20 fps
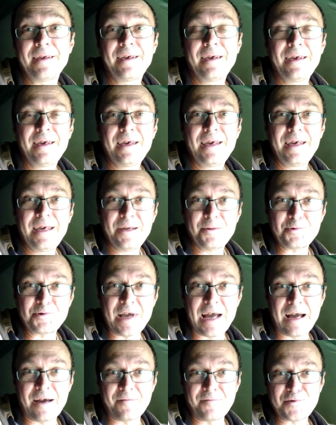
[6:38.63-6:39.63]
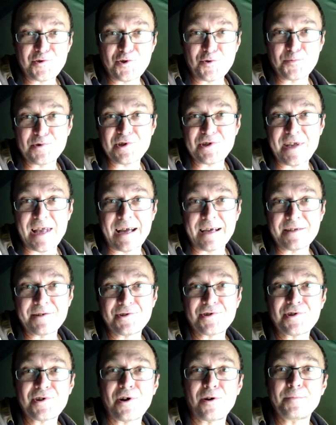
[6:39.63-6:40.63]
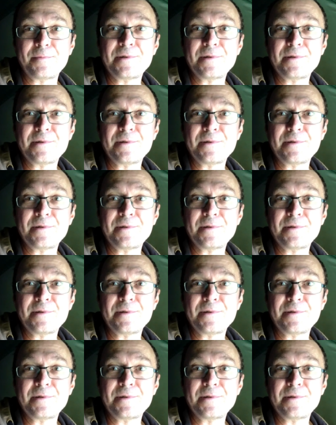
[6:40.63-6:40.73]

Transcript: Down some snags, stopped it,